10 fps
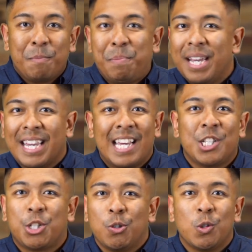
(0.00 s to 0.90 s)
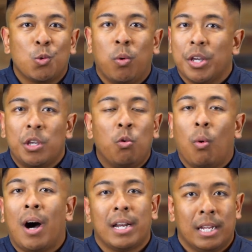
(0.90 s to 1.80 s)
pick and choose what you
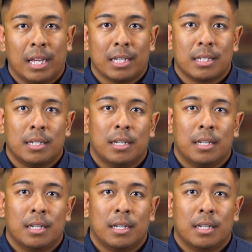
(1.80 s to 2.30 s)
want in it.